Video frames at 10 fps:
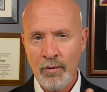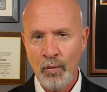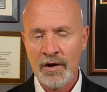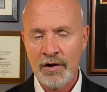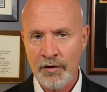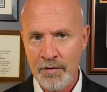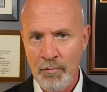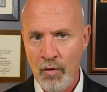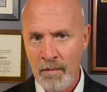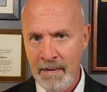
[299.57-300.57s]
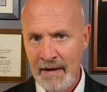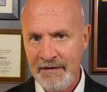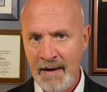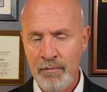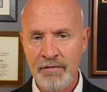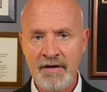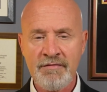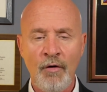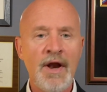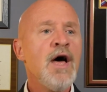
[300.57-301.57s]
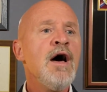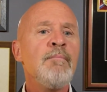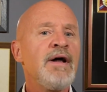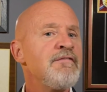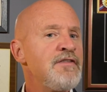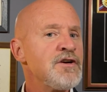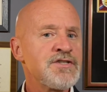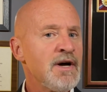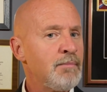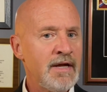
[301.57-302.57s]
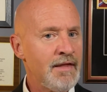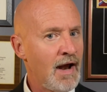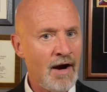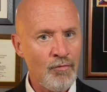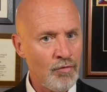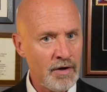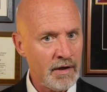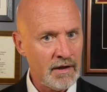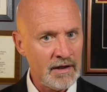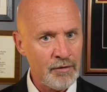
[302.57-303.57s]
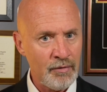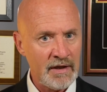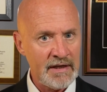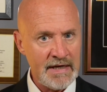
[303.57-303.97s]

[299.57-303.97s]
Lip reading: We'll learn more about that moving forward. But if there's somebody that I really, really